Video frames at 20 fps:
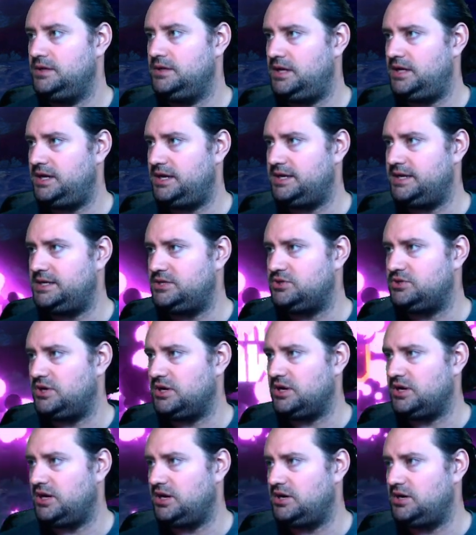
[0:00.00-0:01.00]
I get to draw a
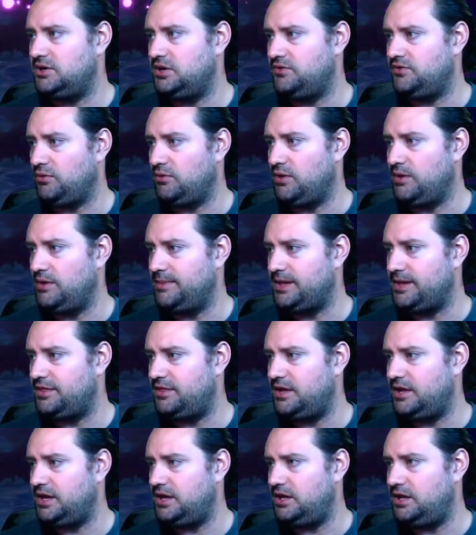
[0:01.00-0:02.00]
card, Nova Roma.
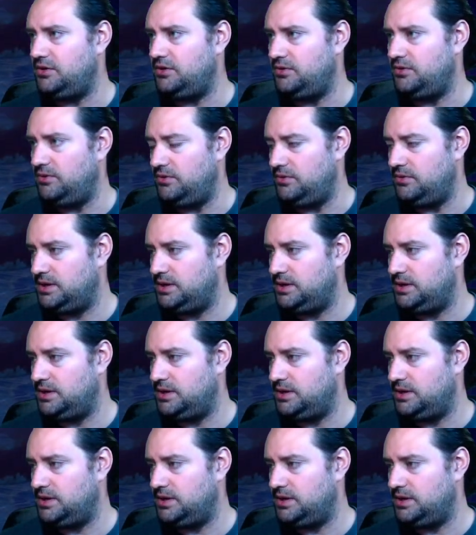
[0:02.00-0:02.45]
Thank you.